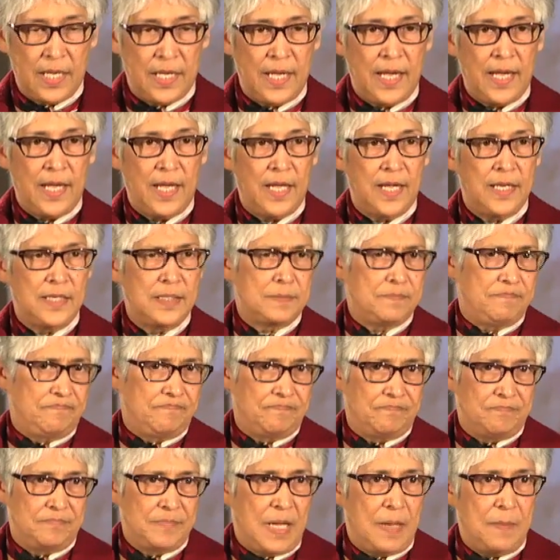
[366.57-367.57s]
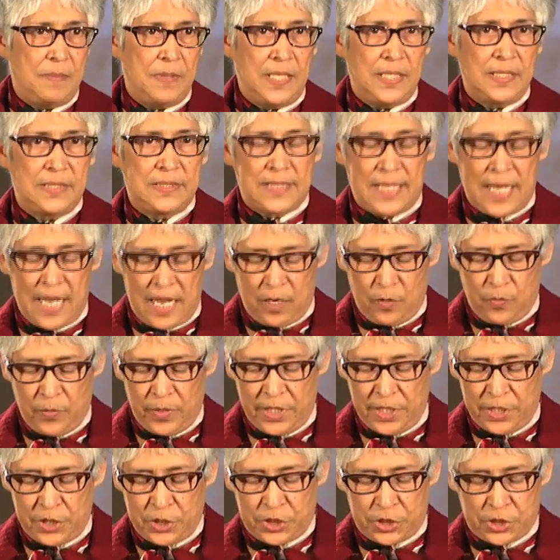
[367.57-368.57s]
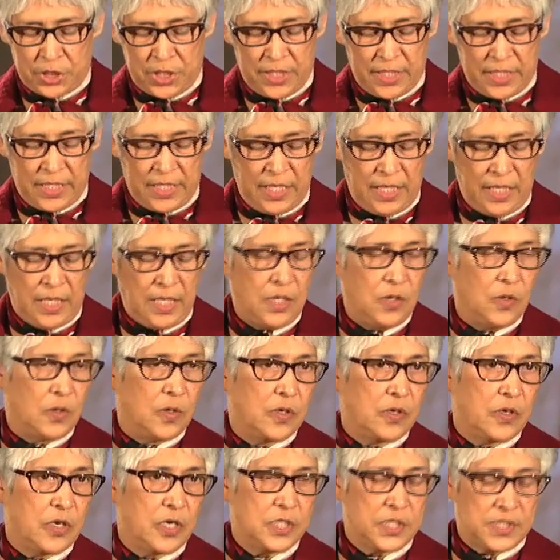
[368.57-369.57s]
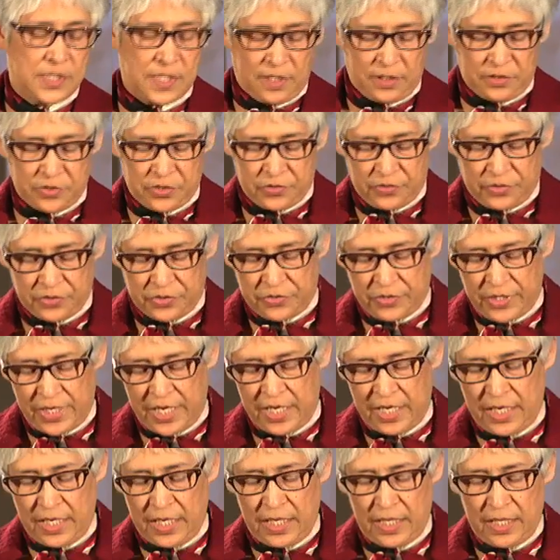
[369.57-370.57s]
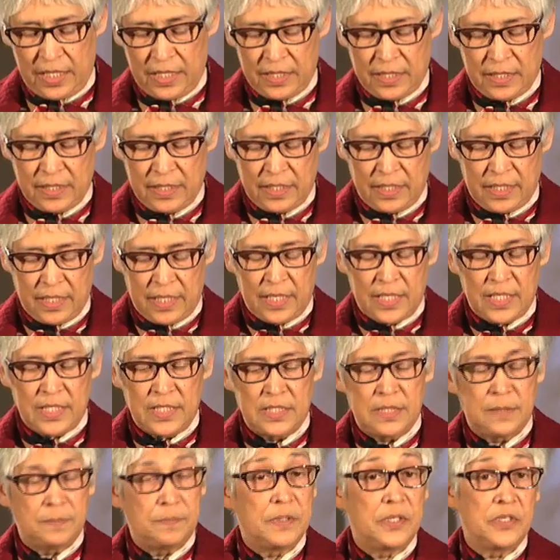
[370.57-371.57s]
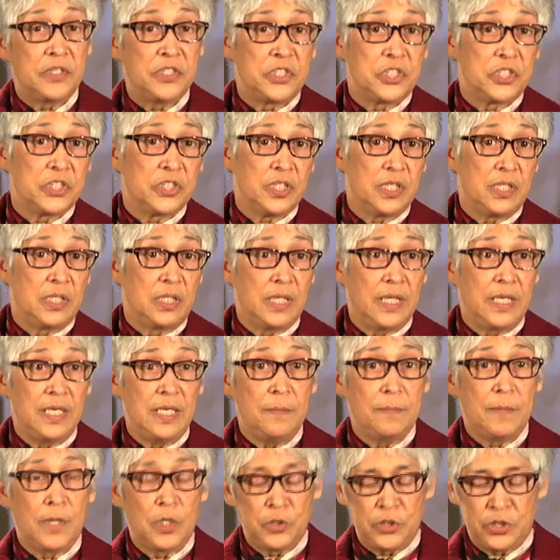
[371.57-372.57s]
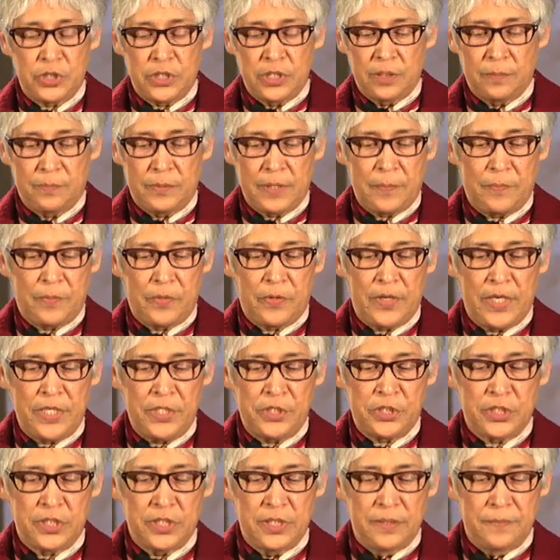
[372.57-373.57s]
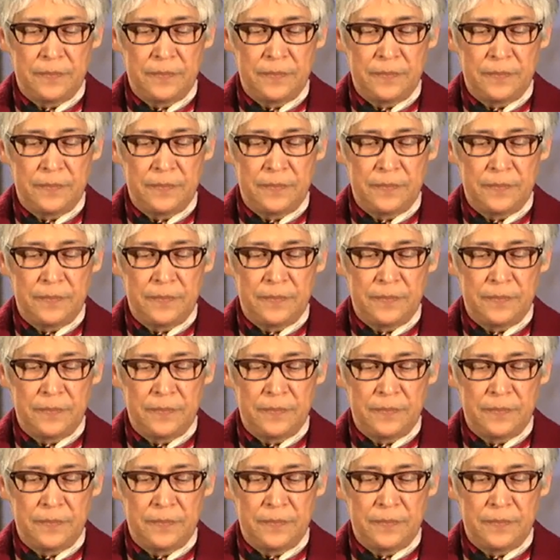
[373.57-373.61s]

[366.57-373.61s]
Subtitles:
And maybe it's language learning or cross-cultural training, spiritual and emotional preparation